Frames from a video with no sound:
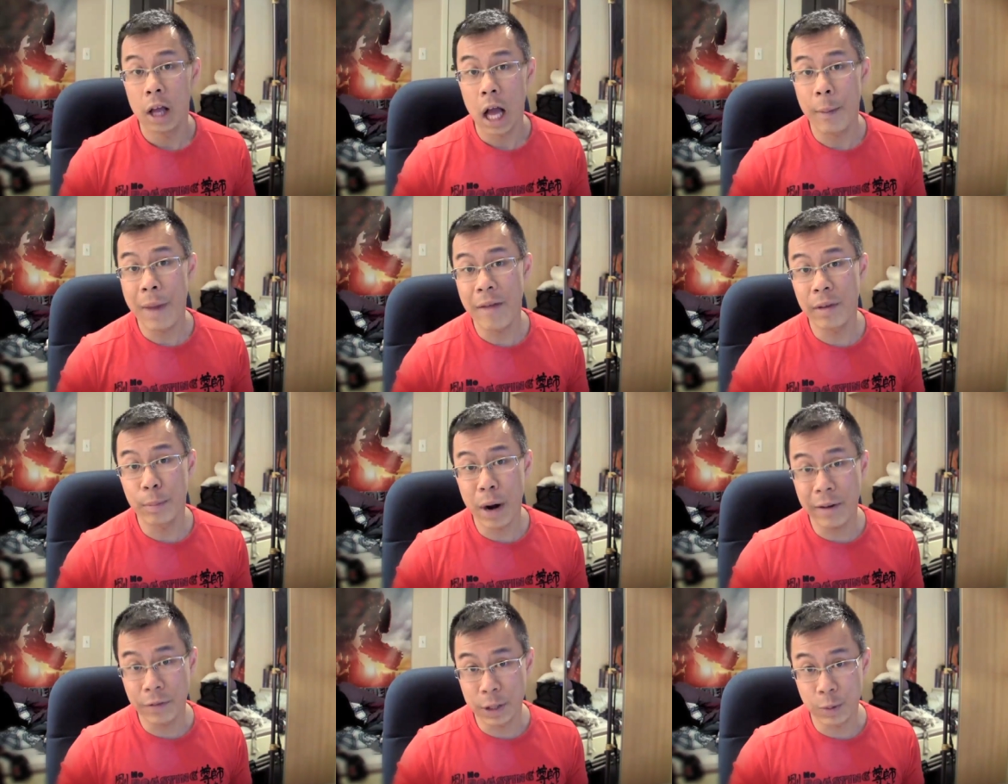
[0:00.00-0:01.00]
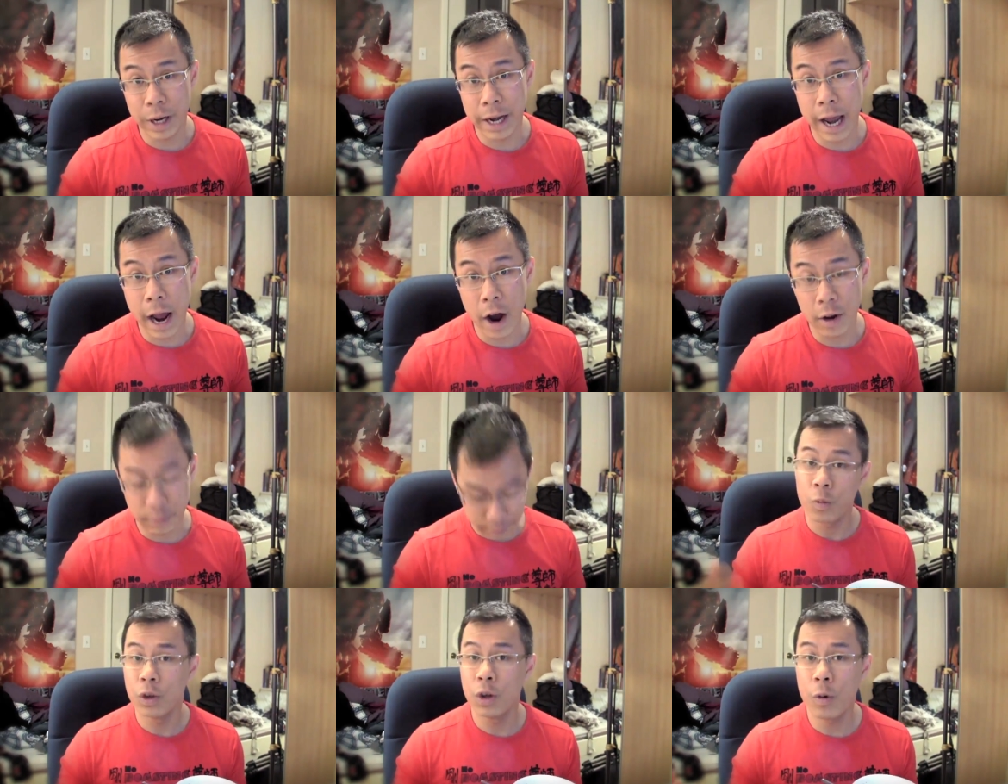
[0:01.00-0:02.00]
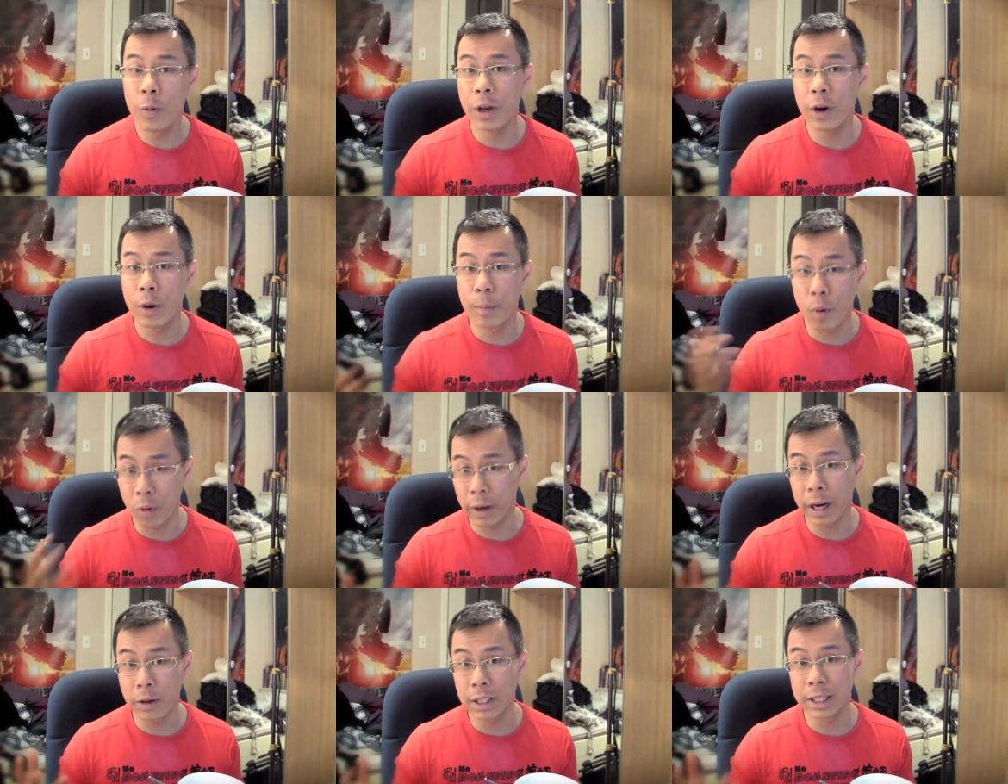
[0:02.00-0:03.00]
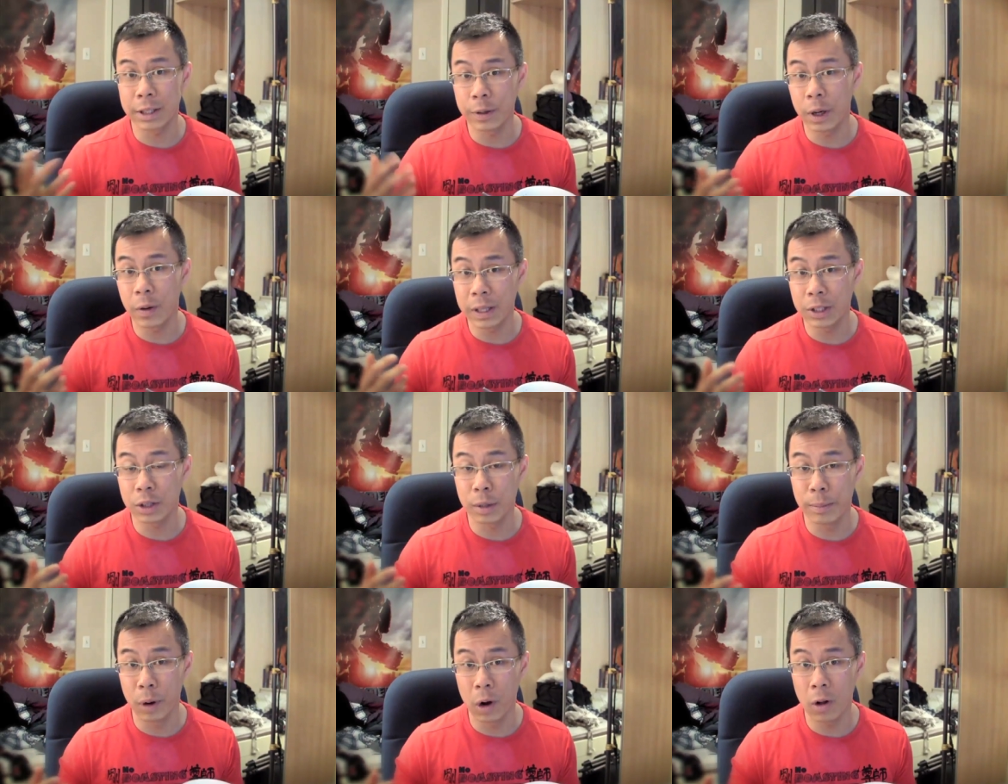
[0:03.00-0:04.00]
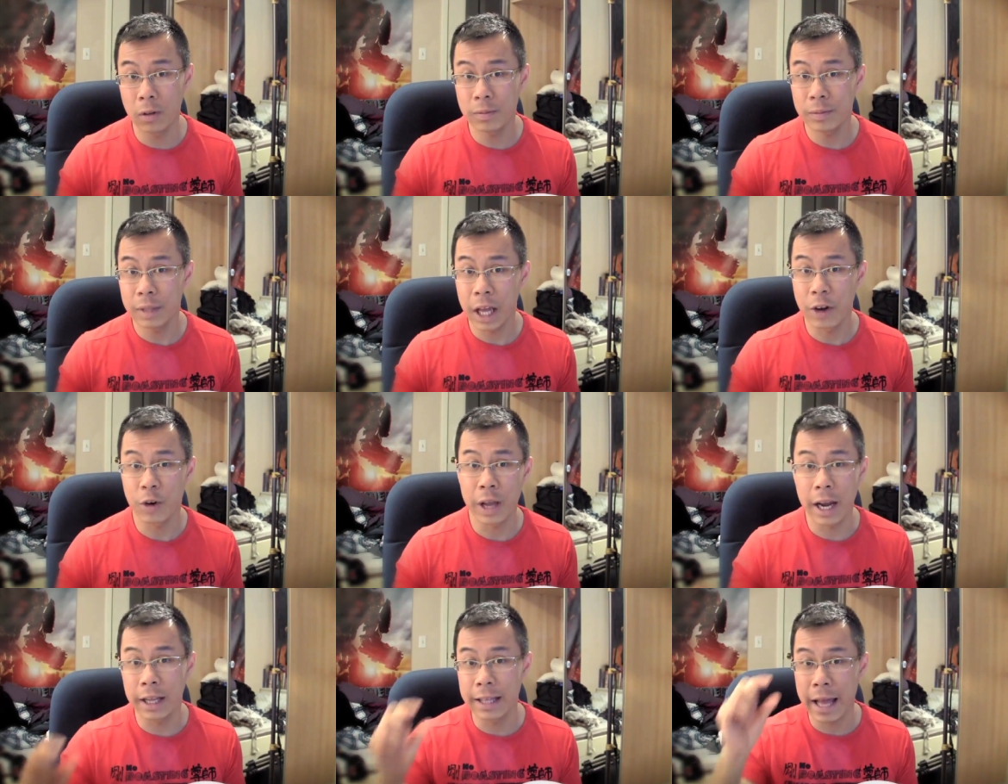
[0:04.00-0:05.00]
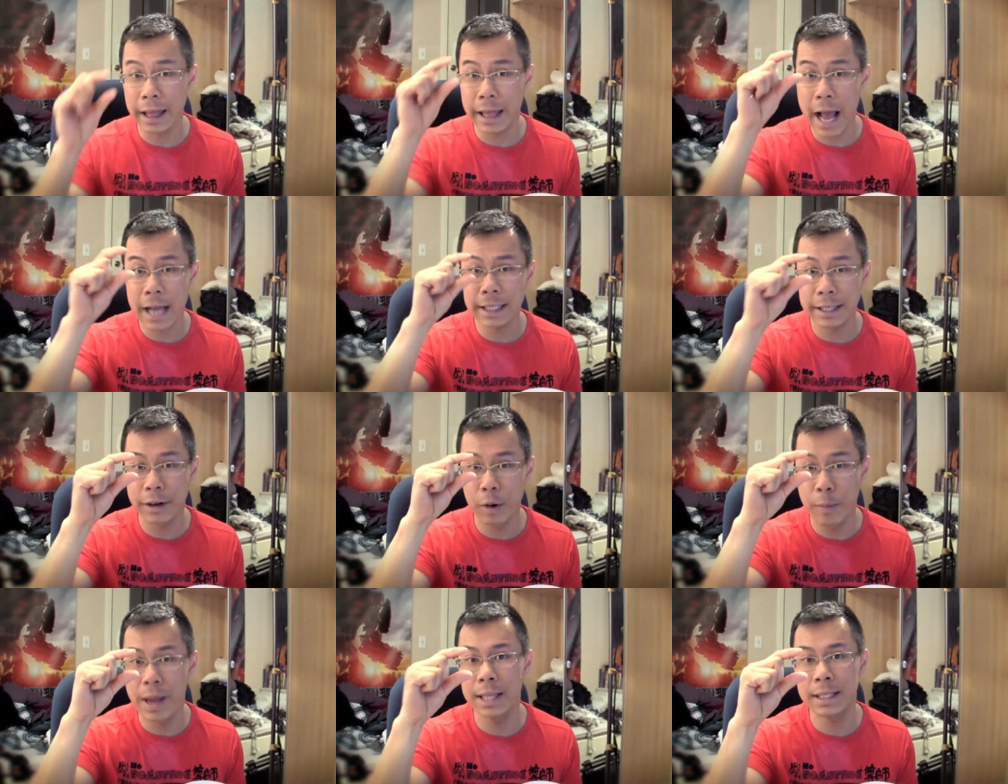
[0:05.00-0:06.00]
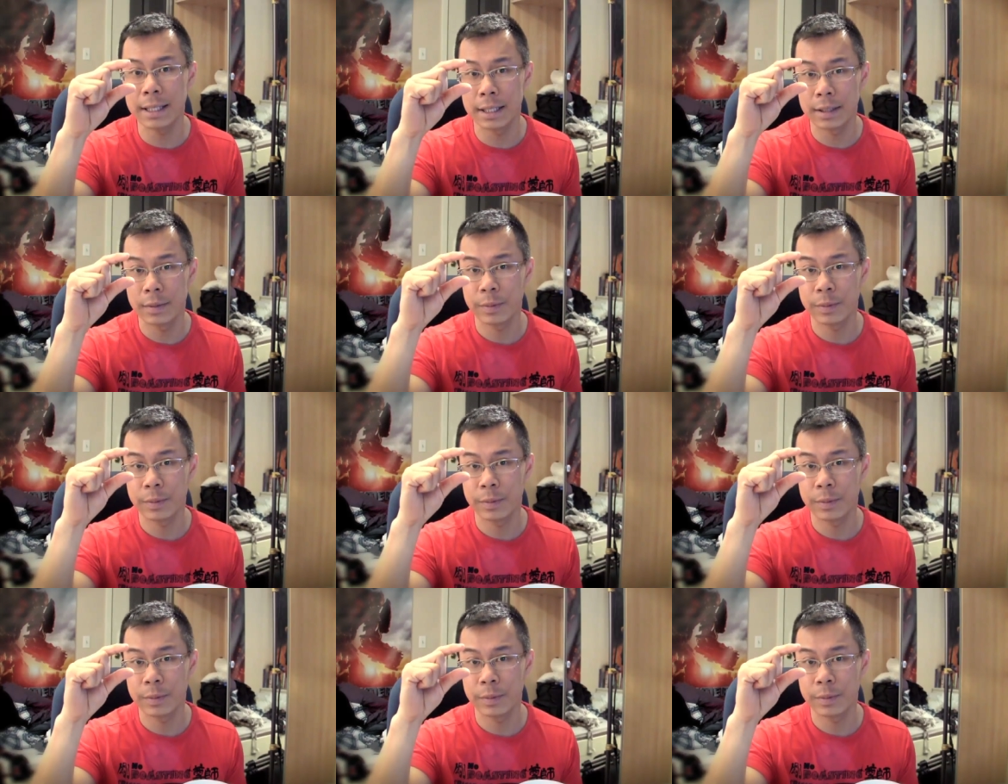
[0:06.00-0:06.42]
I'm having breakfast right now. You know when you're pouring out cereal into your bowl and you're getting that last little bit?